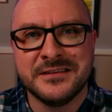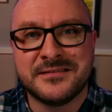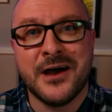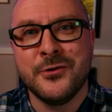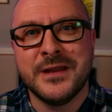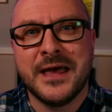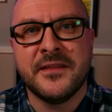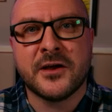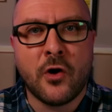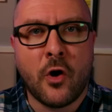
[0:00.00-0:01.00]
down in
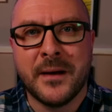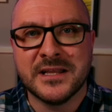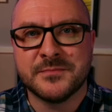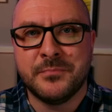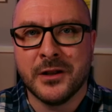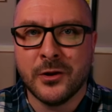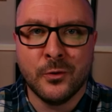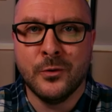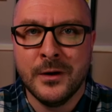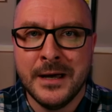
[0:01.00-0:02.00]
the comments
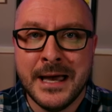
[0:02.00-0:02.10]
below.